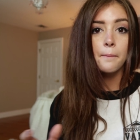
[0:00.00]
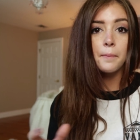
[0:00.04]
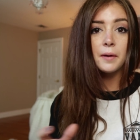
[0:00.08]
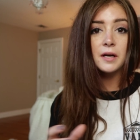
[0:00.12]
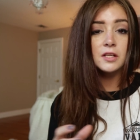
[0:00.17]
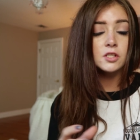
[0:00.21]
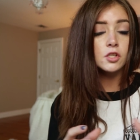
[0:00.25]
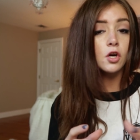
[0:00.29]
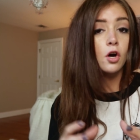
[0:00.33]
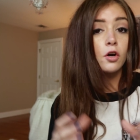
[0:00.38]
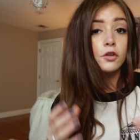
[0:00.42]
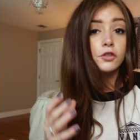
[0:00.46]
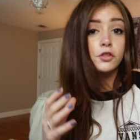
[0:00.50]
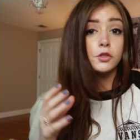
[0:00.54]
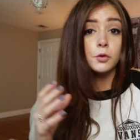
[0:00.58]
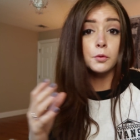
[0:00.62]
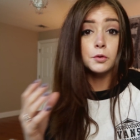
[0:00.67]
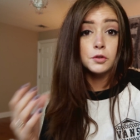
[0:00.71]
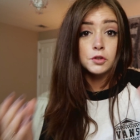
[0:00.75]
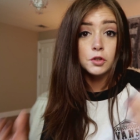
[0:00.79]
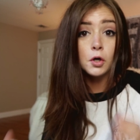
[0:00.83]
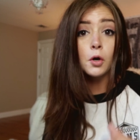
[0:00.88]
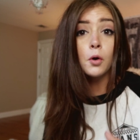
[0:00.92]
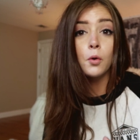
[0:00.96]
but it's
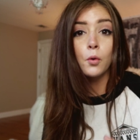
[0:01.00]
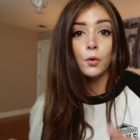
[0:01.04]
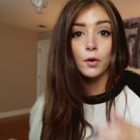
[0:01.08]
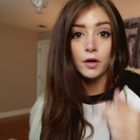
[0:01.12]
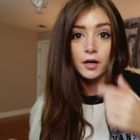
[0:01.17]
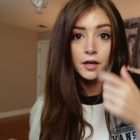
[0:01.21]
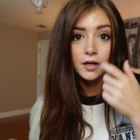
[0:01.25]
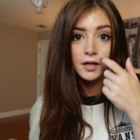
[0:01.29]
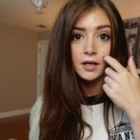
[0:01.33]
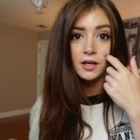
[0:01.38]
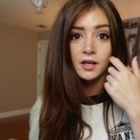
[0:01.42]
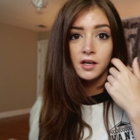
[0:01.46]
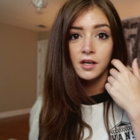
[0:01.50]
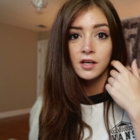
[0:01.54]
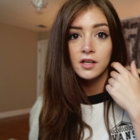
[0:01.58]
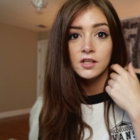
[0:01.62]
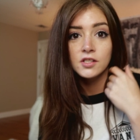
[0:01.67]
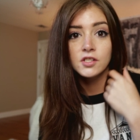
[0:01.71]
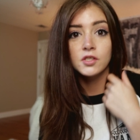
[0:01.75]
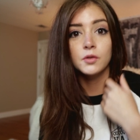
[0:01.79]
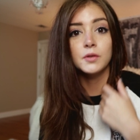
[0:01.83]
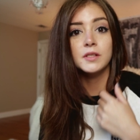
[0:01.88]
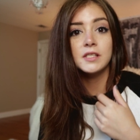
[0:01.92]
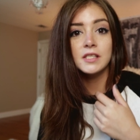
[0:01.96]
also a tour.
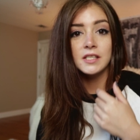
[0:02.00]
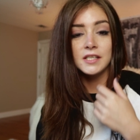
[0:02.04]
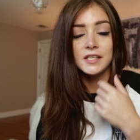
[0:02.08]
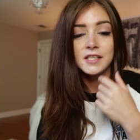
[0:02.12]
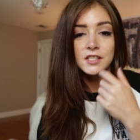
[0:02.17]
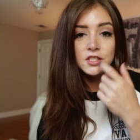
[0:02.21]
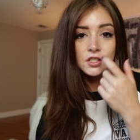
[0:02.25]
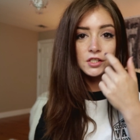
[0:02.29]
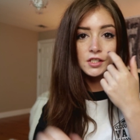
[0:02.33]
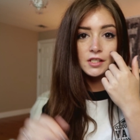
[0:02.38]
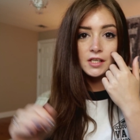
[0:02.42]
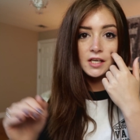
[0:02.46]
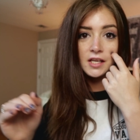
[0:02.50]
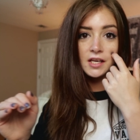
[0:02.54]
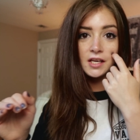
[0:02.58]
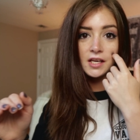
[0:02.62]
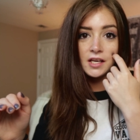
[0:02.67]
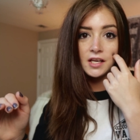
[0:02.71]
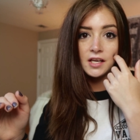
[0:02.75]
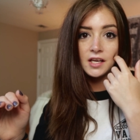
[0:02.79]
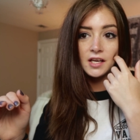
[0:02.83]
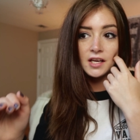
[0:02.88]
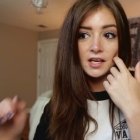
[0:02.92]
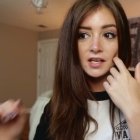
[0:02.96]
So it's in each
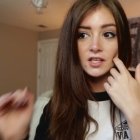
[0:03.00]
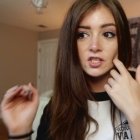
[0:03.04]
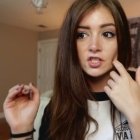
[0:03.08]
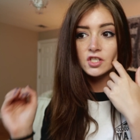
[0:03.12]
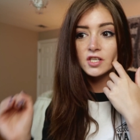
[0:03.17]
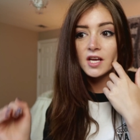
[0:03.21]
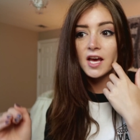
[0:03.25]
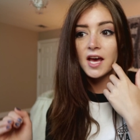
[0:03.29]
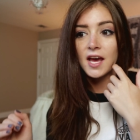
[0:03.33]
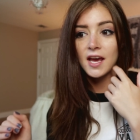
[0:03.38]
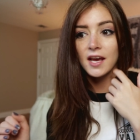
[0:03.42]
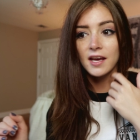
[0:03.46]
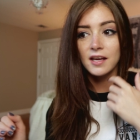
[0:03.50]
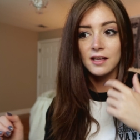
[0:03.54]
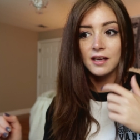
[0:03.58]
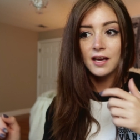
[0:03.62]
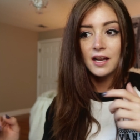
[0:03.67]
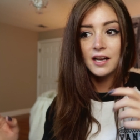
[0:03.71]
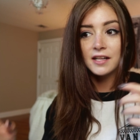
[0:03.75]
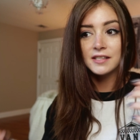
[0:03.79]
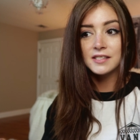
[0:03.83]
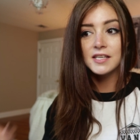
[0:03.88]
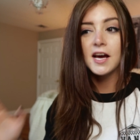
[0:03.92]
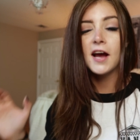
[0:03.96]
city each day.
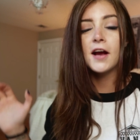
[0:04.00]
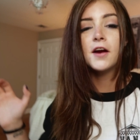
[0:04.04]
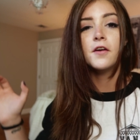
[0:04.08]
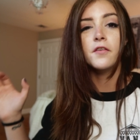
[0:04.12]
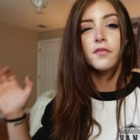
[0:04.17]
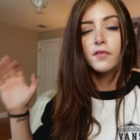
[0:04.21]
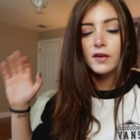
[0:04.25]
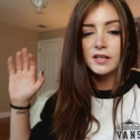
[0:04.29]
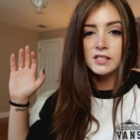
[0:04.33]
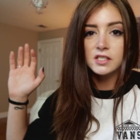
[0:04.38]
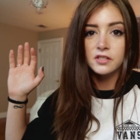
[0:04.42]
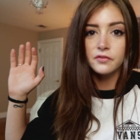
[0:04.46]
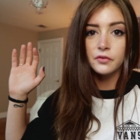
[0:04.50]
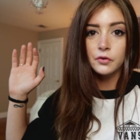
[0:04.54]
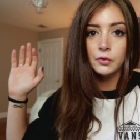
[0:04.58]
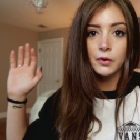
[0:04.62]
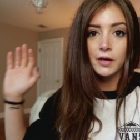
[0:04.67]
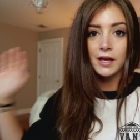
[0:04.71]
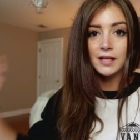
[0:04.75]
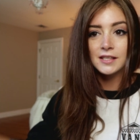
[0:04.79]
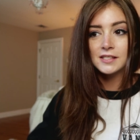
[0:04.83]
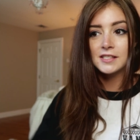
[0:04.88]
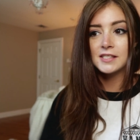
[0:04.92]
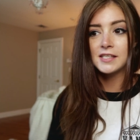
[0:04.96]
An entire festival
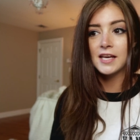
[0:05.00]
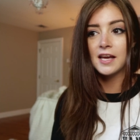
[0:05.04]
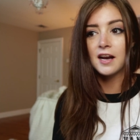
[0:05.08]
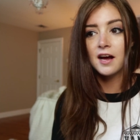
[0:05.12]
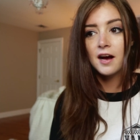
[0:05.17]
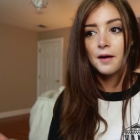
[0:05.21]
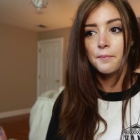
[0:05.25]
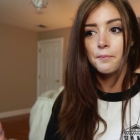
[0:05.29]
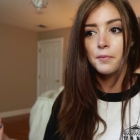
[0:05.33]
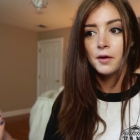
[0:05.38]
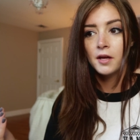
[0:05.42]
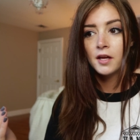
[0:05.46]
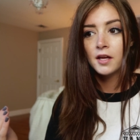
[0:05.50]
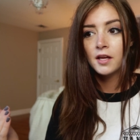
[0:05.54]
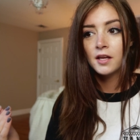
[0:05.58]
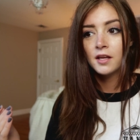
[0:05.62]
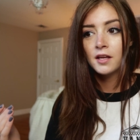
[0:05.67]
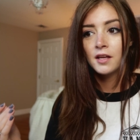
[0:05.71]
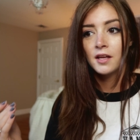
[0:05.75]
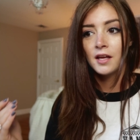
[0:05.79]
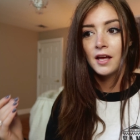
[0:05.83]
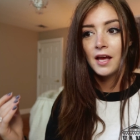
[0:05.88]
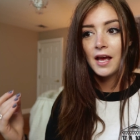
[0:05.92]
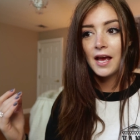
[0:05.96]
gets set up
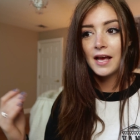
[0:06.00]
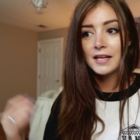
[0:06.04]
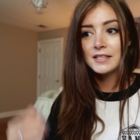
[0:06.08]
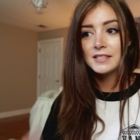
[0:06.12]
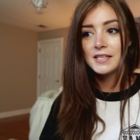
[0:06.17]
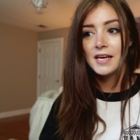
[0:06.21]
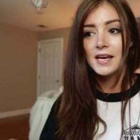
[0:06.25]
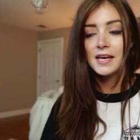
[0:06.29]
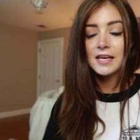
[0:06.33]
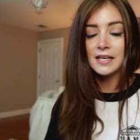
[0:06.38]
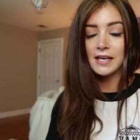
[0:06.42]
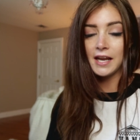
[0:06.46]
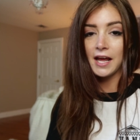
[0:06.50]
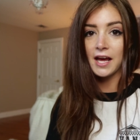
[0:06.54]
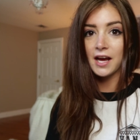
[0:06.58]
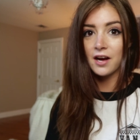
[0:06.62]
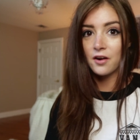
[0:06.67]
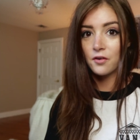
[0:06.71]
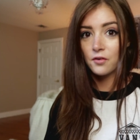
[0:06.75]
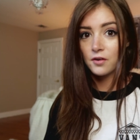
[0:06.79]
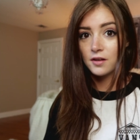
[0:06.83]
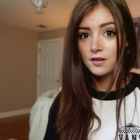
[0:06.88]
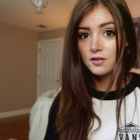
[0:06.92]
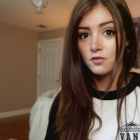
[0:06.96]
and taken
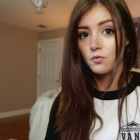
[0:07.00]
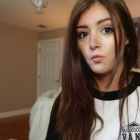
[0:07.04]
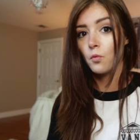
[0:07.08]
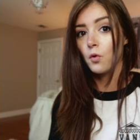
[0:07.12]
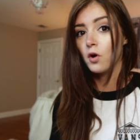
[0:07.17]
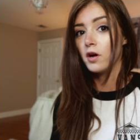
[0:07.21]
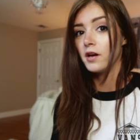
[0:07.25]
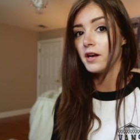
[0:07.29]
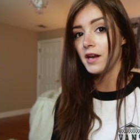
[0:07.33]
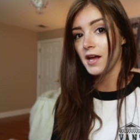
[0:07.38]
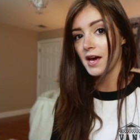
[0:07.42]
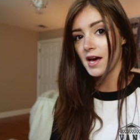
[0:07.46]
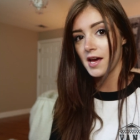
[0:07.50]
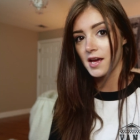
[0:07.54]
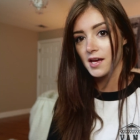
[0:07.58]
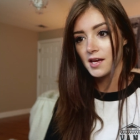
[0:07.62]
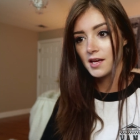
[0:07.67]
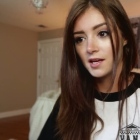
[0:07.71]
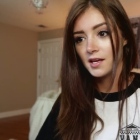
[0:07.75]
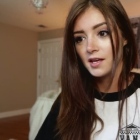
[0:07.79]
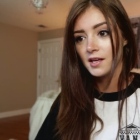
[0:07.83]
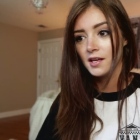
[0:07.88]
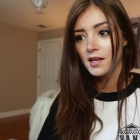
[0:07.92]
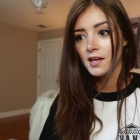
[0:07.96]
down in one
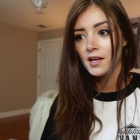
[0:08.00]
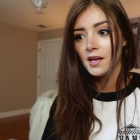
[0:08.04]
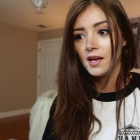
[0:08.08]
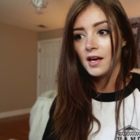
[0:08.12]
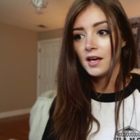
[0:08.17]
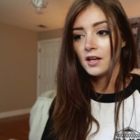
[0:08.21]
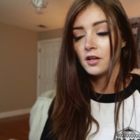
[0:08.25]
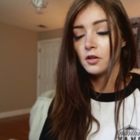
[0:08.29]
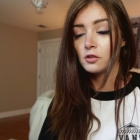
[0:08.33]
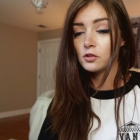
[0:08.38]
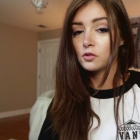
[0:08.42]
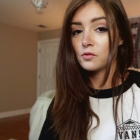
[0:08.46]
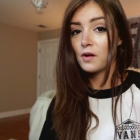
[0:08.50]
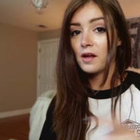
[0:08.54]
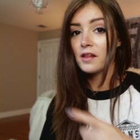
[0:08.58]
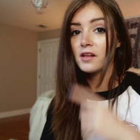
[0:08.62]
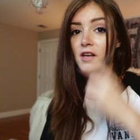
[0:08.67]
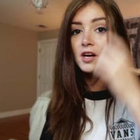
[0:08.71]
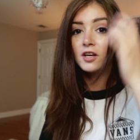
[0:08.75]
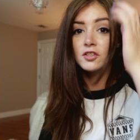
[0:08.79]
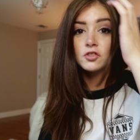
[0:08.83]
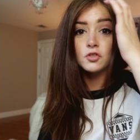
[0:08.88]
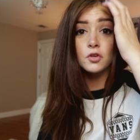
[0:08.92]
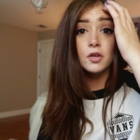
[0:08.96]
day. And it goes around
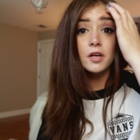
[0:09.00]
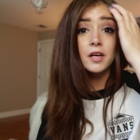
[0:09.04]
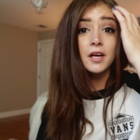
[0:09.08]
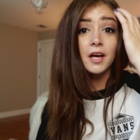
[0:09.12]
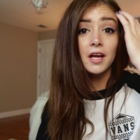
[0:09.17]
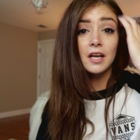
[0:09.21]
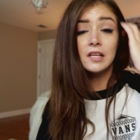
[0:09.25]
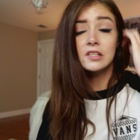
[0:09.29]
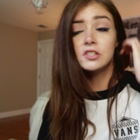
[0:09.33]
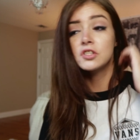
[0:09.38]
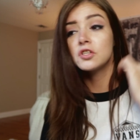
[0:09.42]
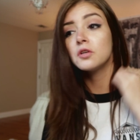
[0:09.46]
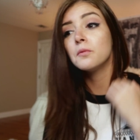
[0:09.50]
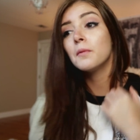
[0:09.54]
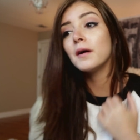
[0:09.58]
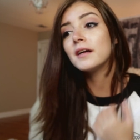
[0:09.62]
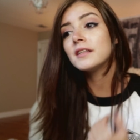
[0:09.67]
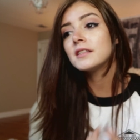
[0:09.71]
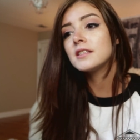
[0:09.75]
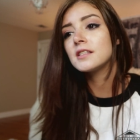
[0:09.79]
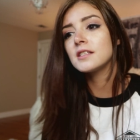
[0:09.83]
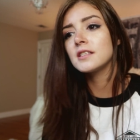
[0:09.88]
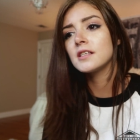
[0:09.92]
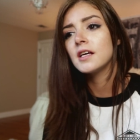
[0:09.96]
the country and it's two
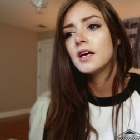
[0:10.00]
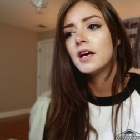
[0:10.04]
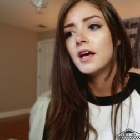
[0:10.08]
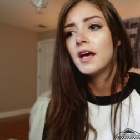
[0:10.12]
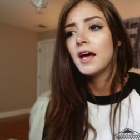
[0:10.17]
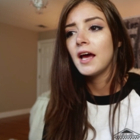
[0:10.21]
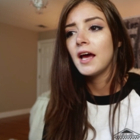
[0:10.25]
months.